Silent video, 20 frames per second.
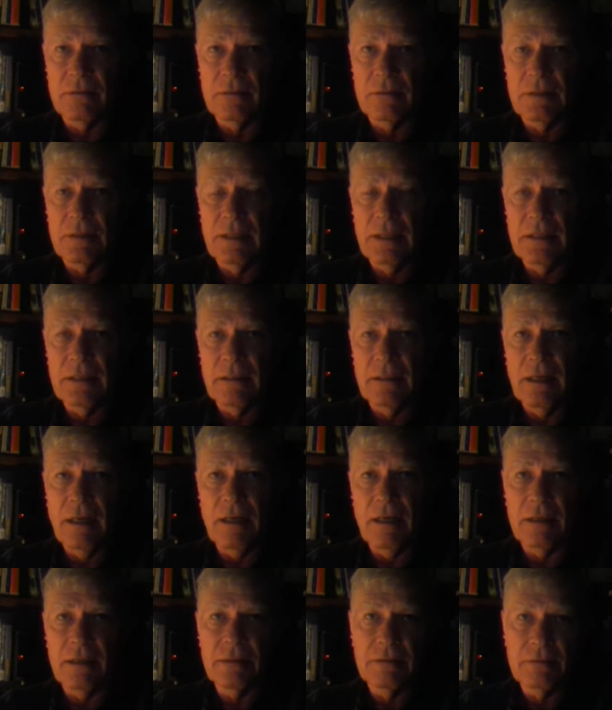the day you
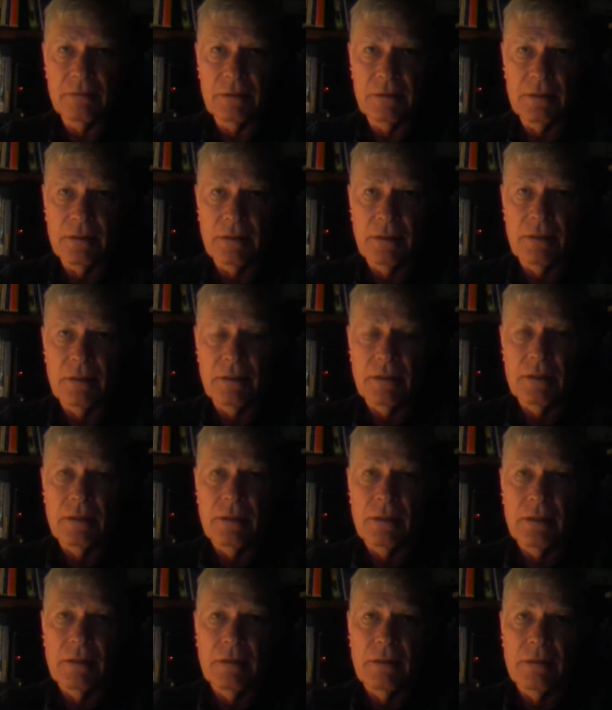die,
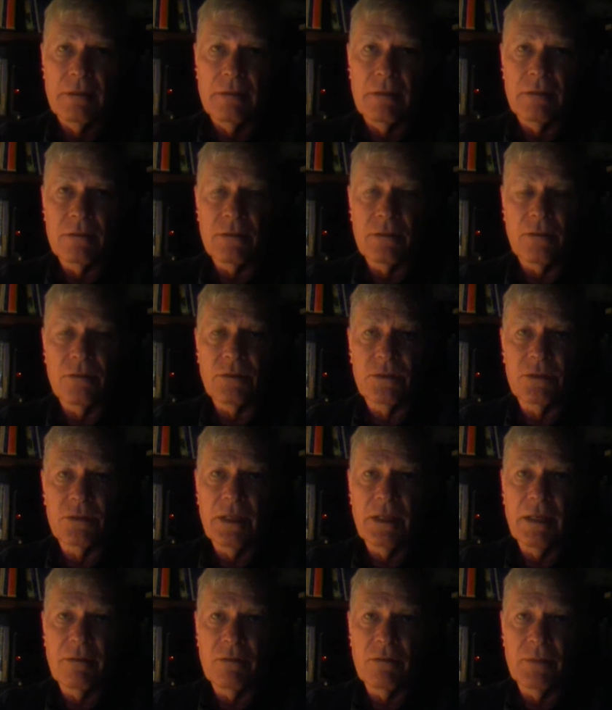as long as
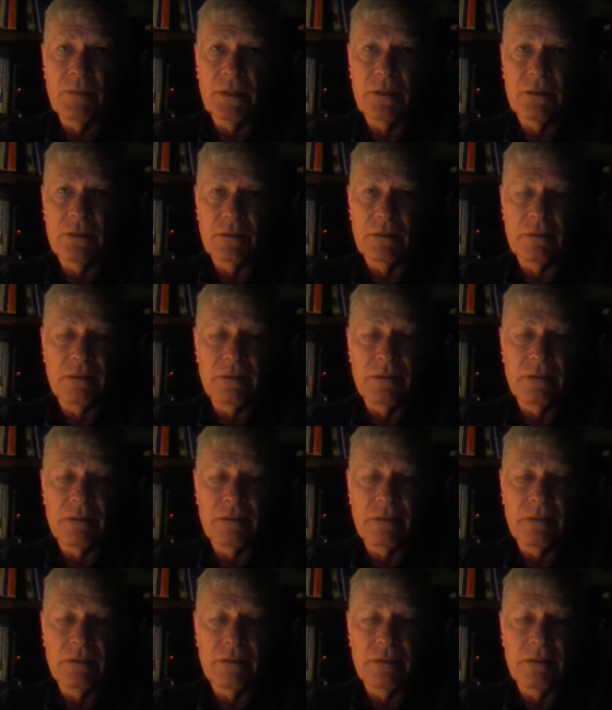you haven't been